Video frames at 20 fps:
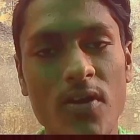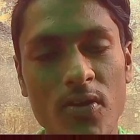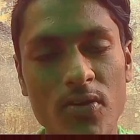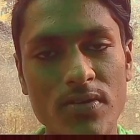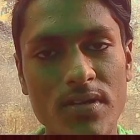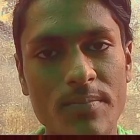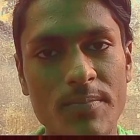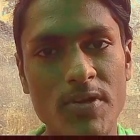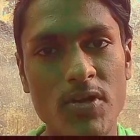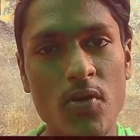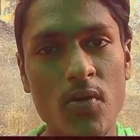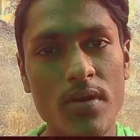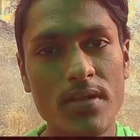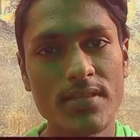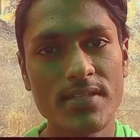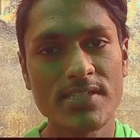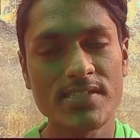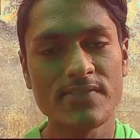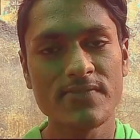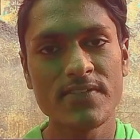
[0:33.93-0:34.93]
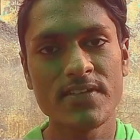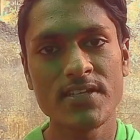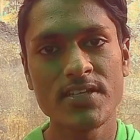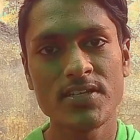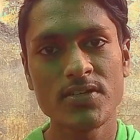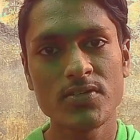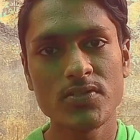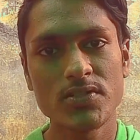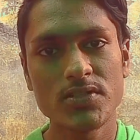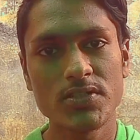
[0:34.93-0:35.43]
I'm recording this
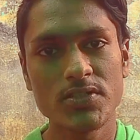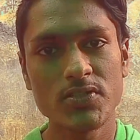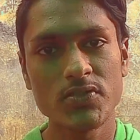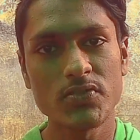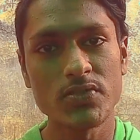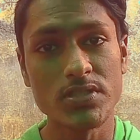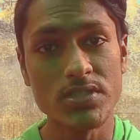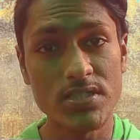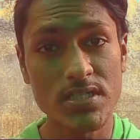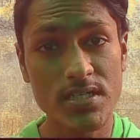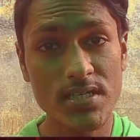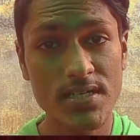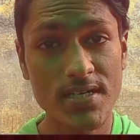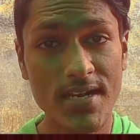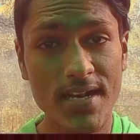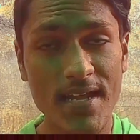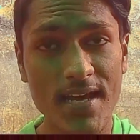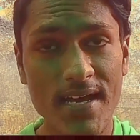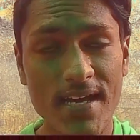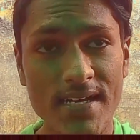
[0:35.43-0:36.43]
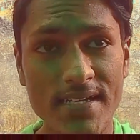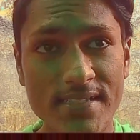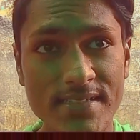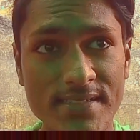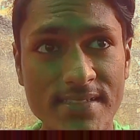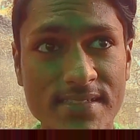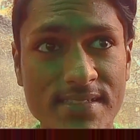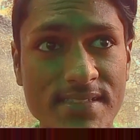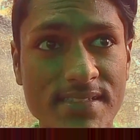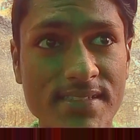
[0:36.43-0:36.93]
video to
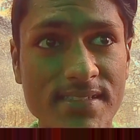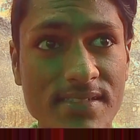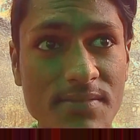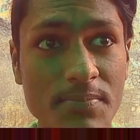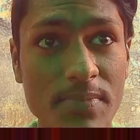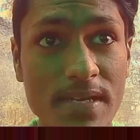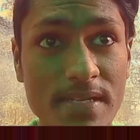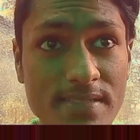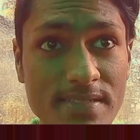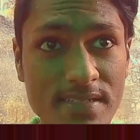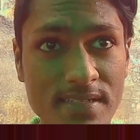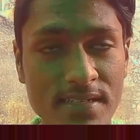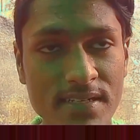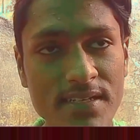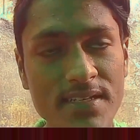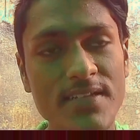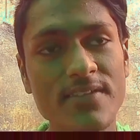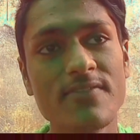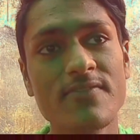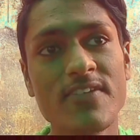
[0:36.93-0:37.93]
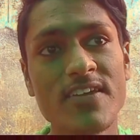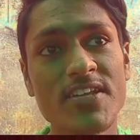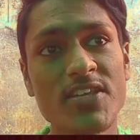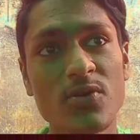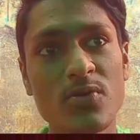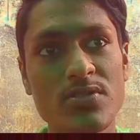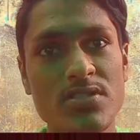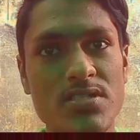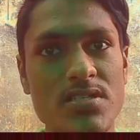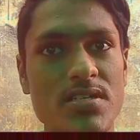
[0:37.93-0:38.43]
journalize, basically
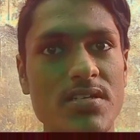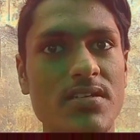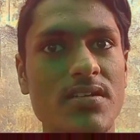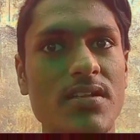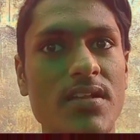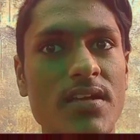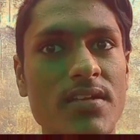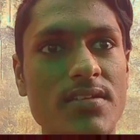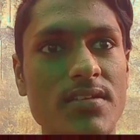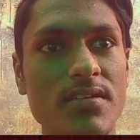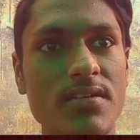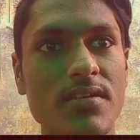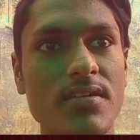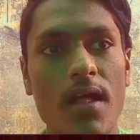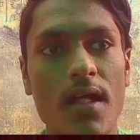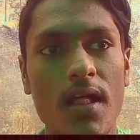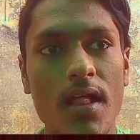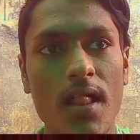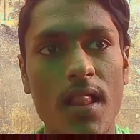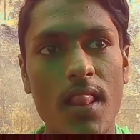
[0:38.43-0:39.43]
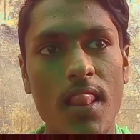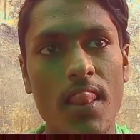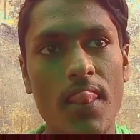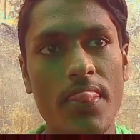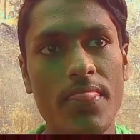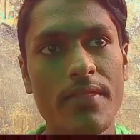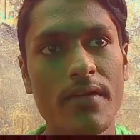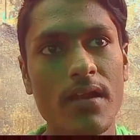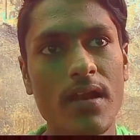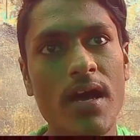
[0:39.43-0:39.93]
video journal it,
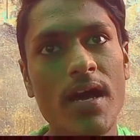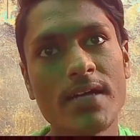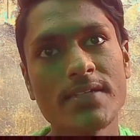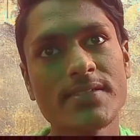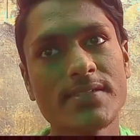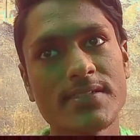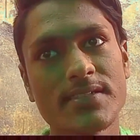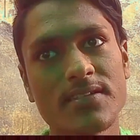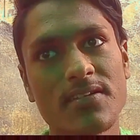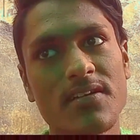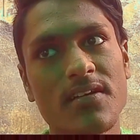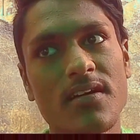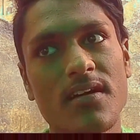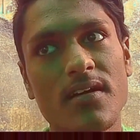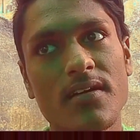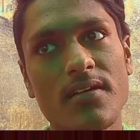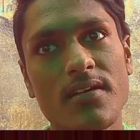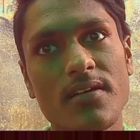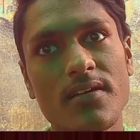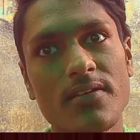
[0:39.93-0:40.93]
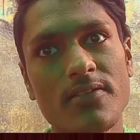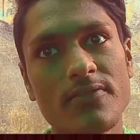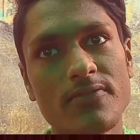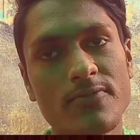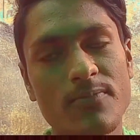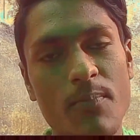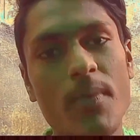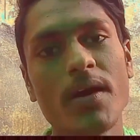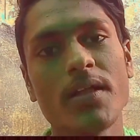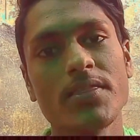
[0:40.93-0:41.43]
the last
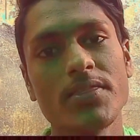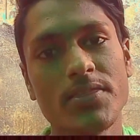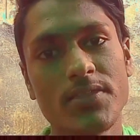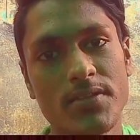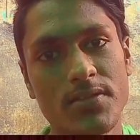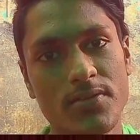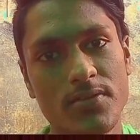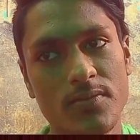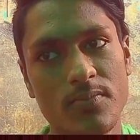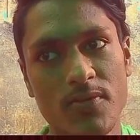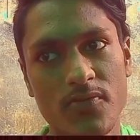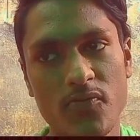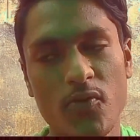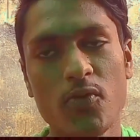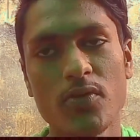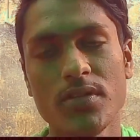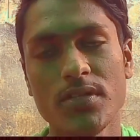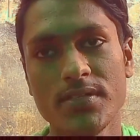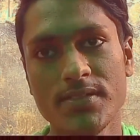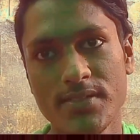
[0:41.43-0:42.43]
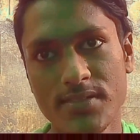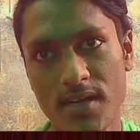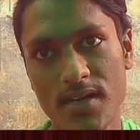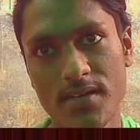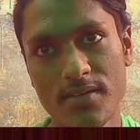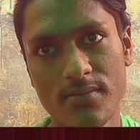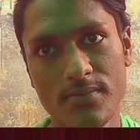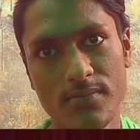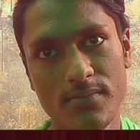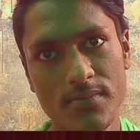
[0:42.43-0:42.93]
month before the
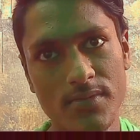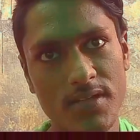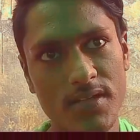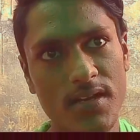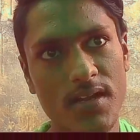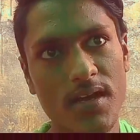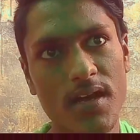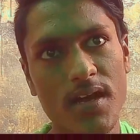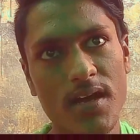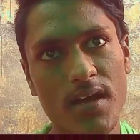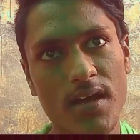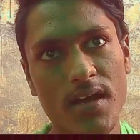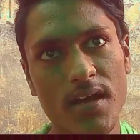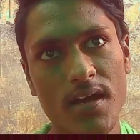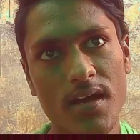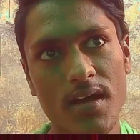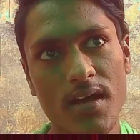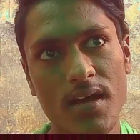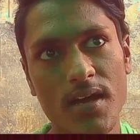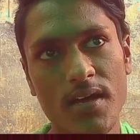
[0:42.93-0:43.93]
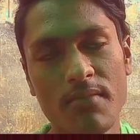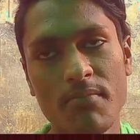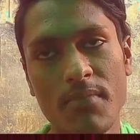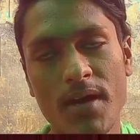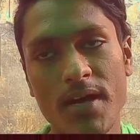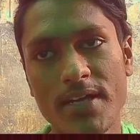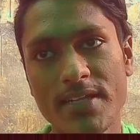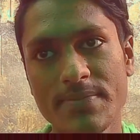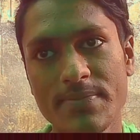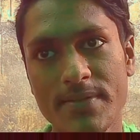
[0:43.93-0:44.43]
exam that in
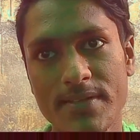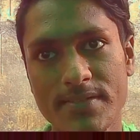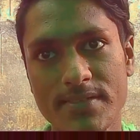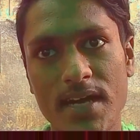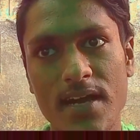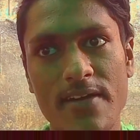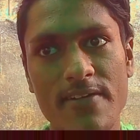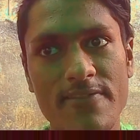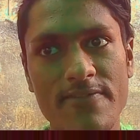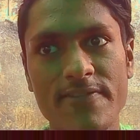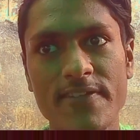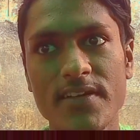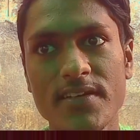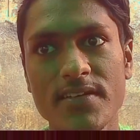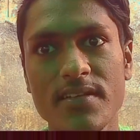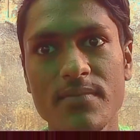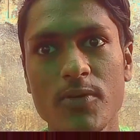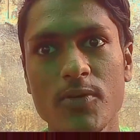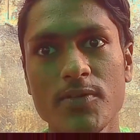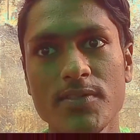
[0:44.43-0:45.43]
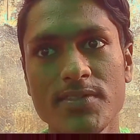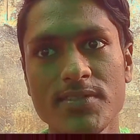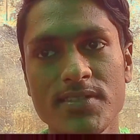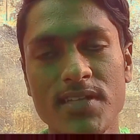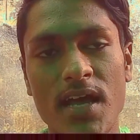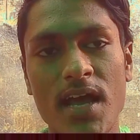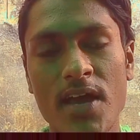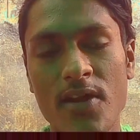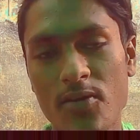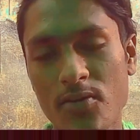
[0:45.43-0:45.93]
my experience I have feared the most.
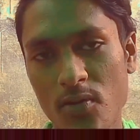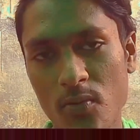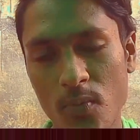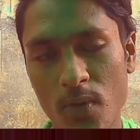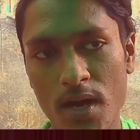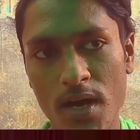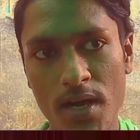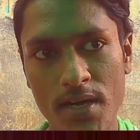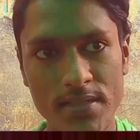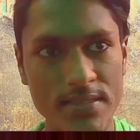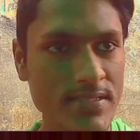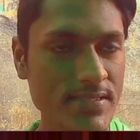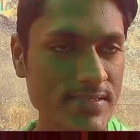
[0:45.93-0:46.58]
I don't know why.